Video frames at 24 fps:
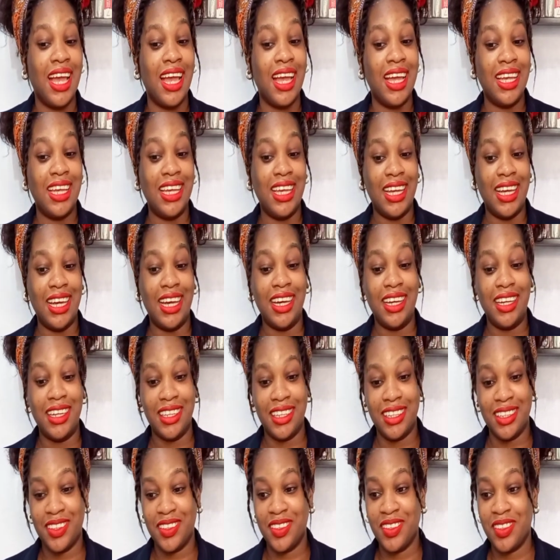Yeah.
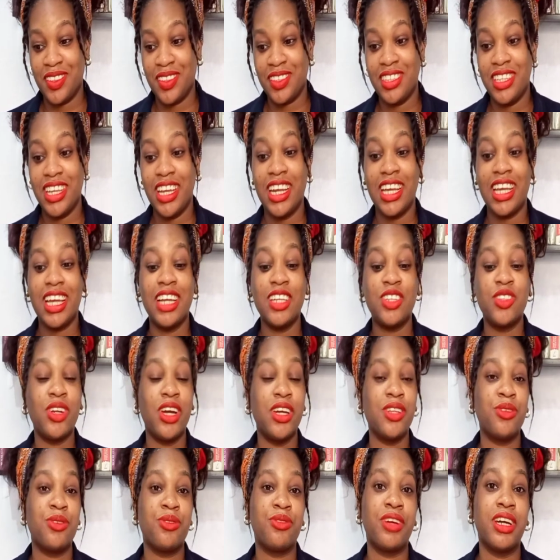Danica tried
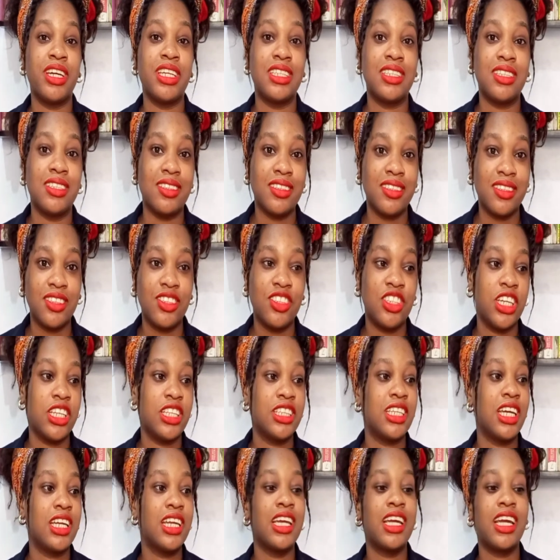to fight it.
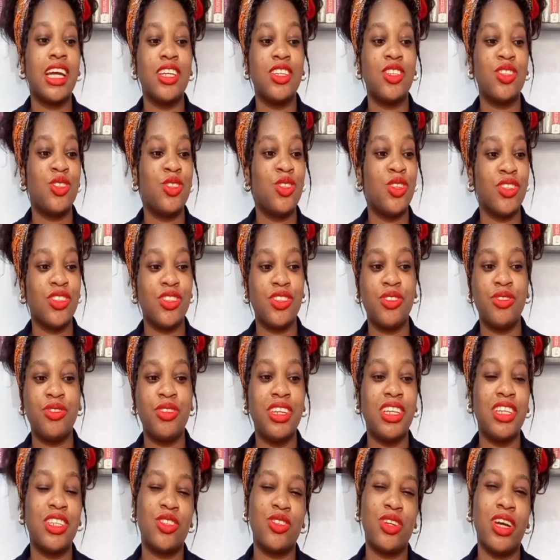Danica just
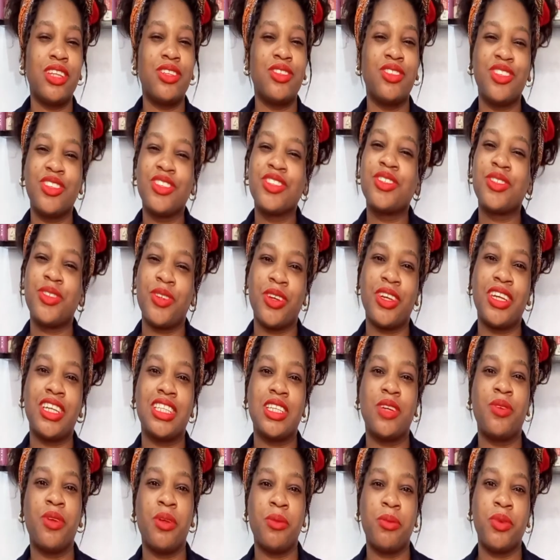really tried to just tuck it
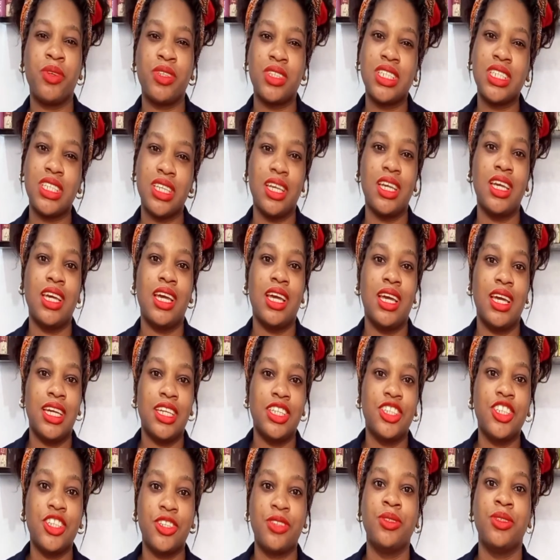away, but
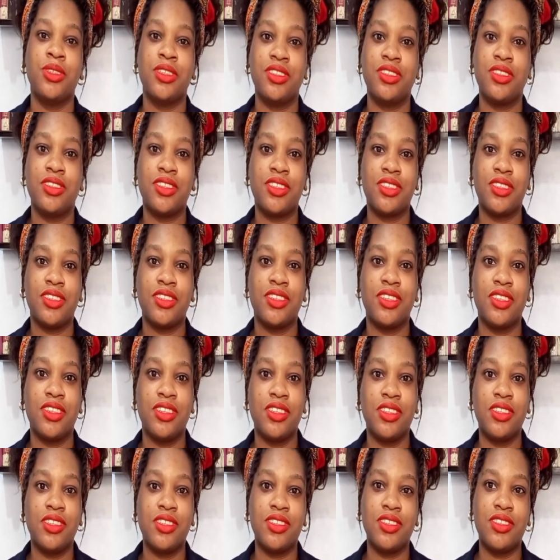she couldn't.
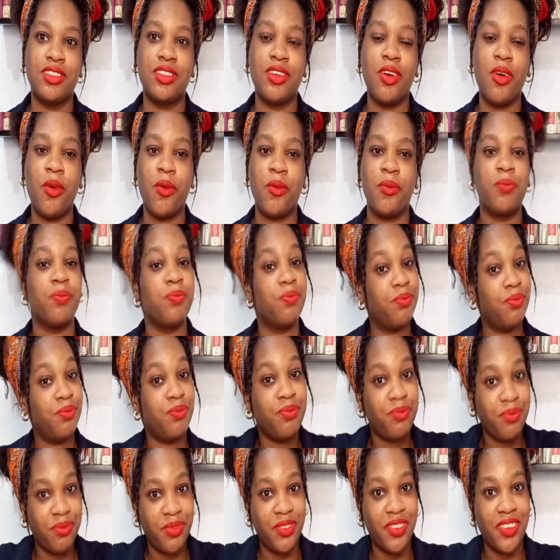So
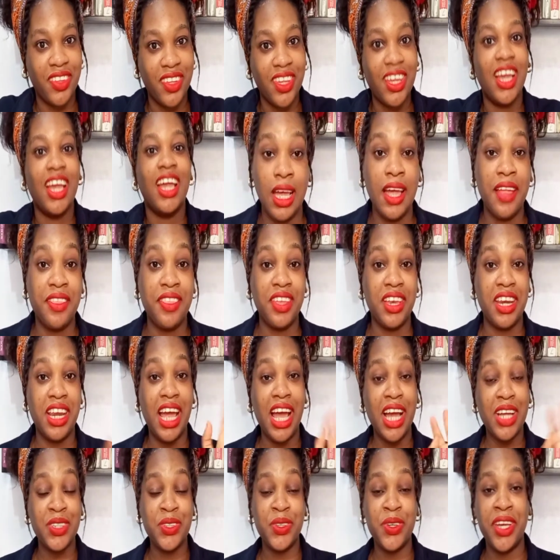then
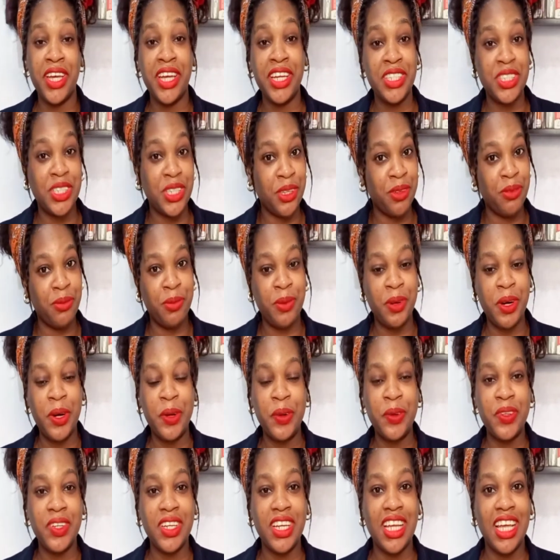actor Age Eve
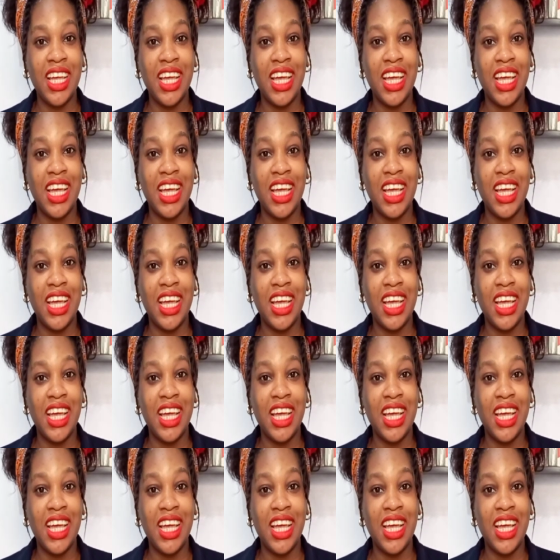Brown.